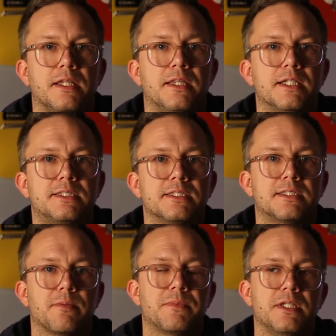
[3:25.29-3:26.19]
This is
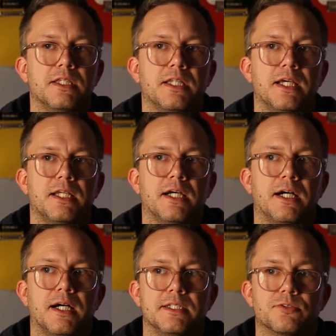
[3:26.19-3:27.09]
something
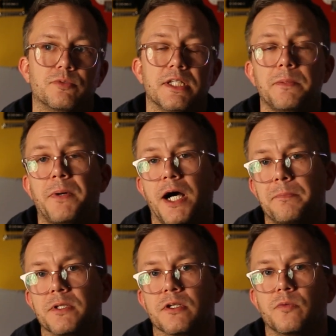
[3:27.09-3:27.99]
that is really
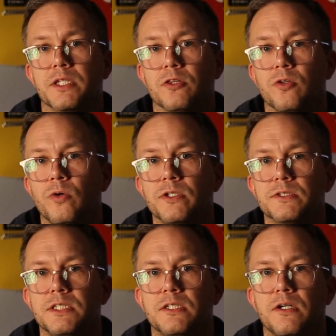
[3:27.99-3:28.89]
popular with
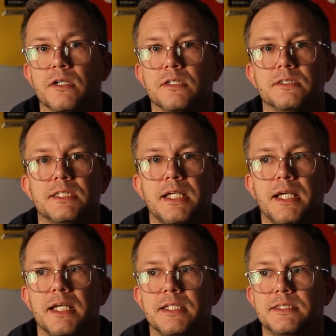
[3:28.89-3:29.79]
loyalty cards
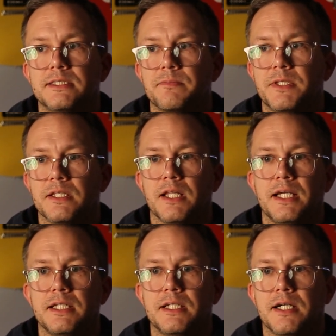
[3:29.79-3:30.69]
and something
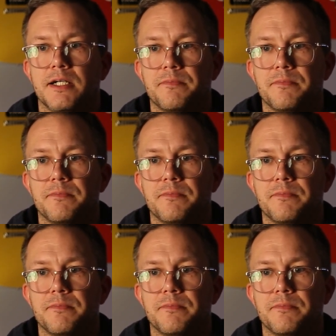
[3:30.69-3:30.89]
like